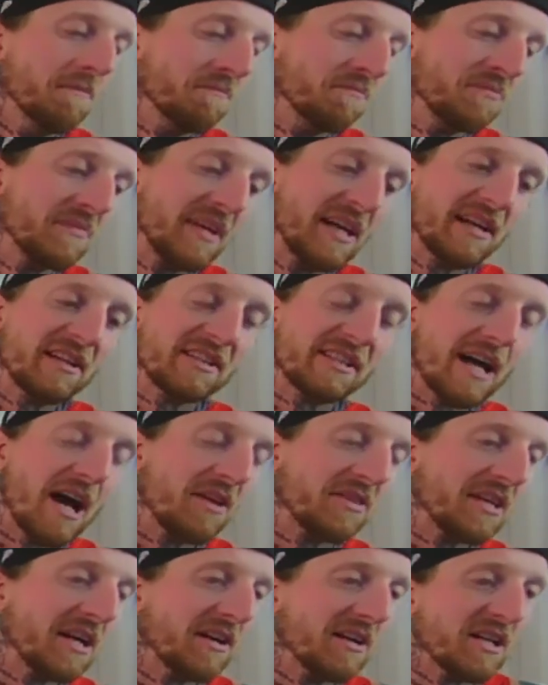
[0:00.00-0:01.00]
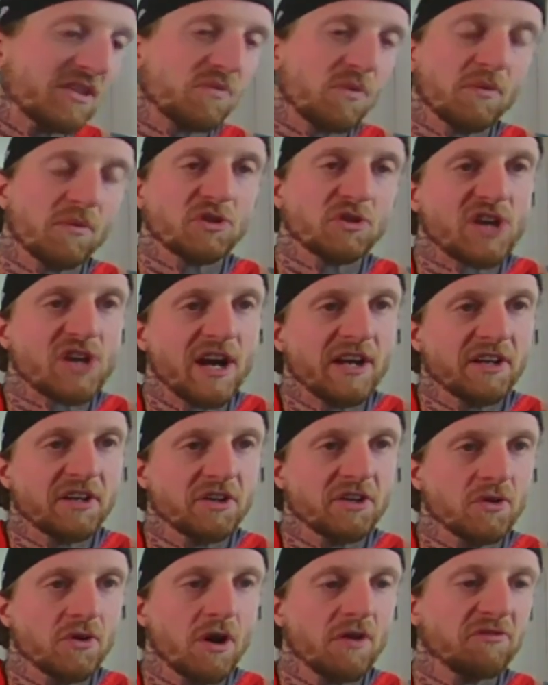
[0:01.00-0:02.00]
Get us out there. That's what we're trying to
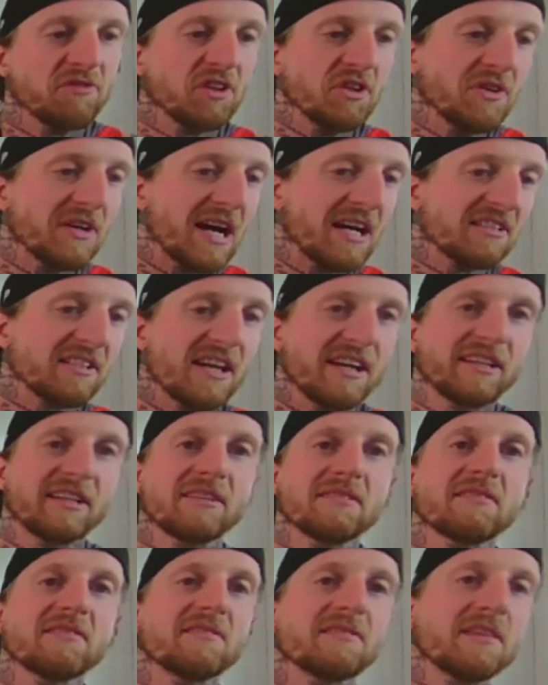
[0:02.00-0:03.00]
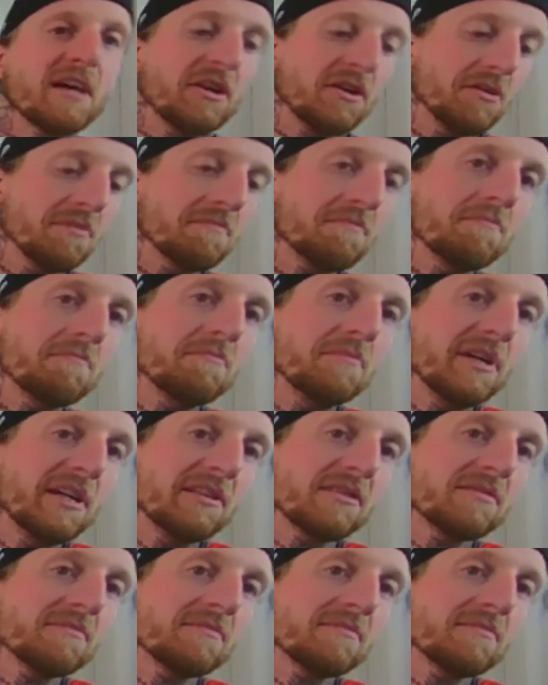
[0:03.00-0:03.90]
do. Hopefully you guys liked it. Thank you. Peace.